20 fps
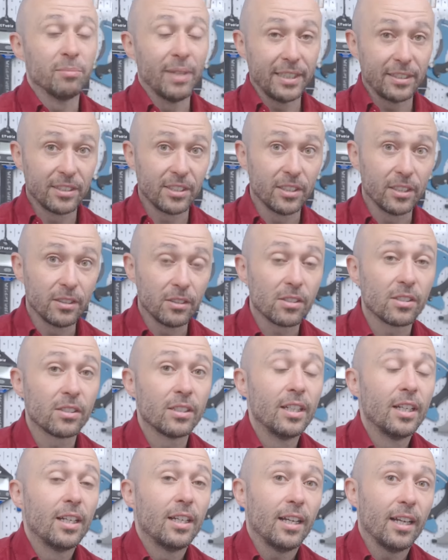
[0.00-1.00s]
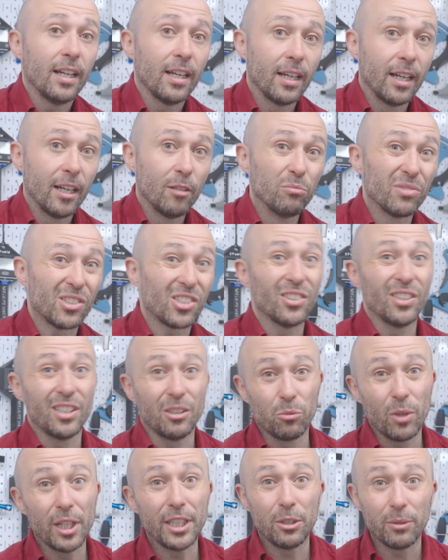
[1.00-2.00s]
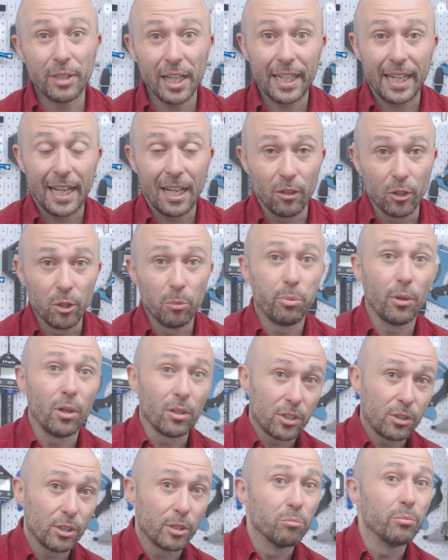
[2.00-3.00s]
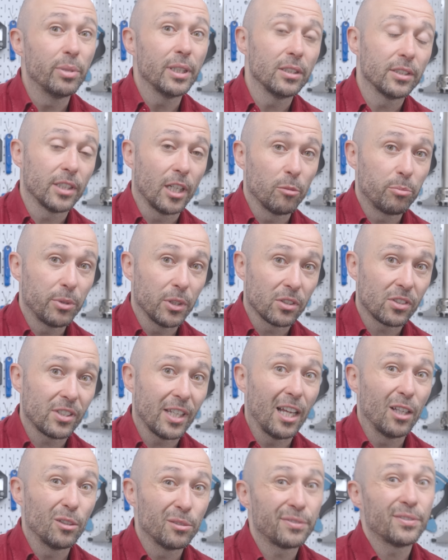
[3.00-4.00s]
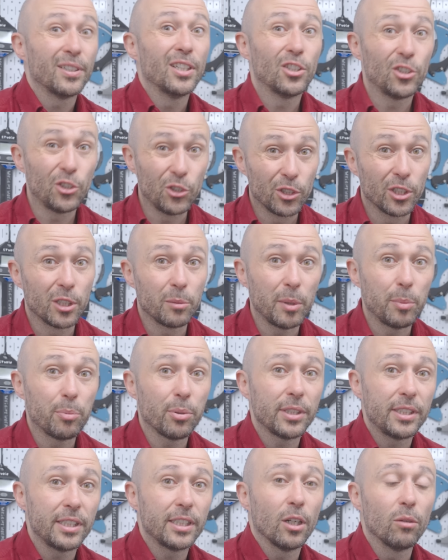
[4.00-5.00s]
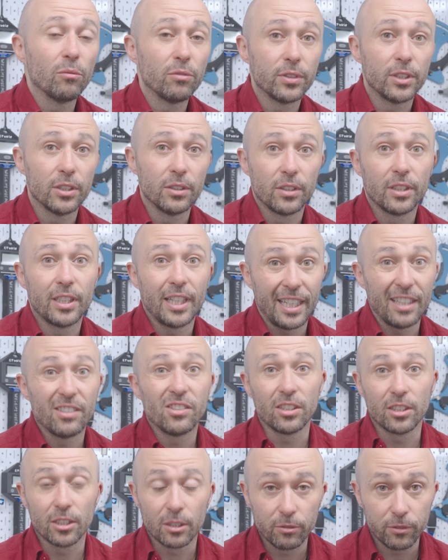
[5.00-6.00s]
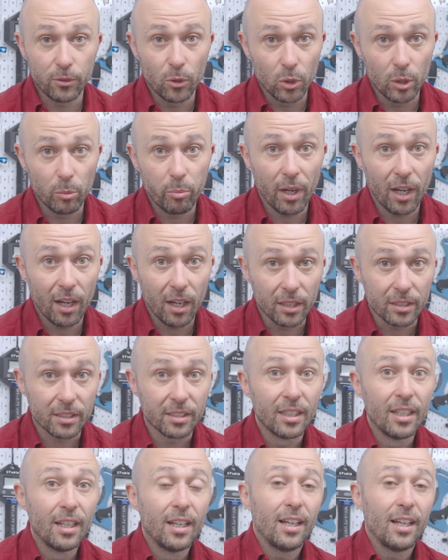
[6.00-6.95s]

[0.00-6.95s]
maintenance, so that when you get it out of the box, you can build it up yourself. You're going to be pretty confident that it isn't going to fall apart.